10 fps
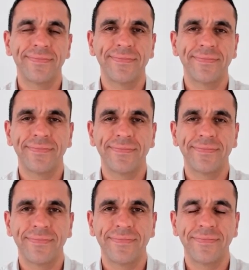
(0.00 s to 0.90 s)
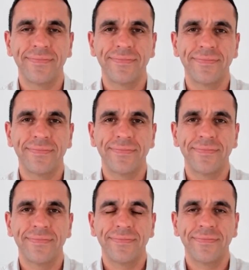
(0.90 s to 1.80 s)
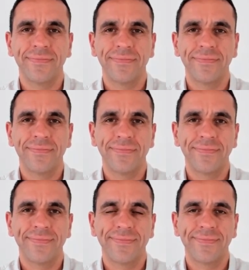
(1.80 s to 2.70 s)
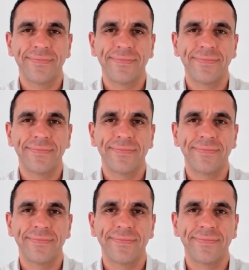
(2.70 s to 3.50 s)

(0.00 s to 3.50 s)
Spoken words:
(not speaking)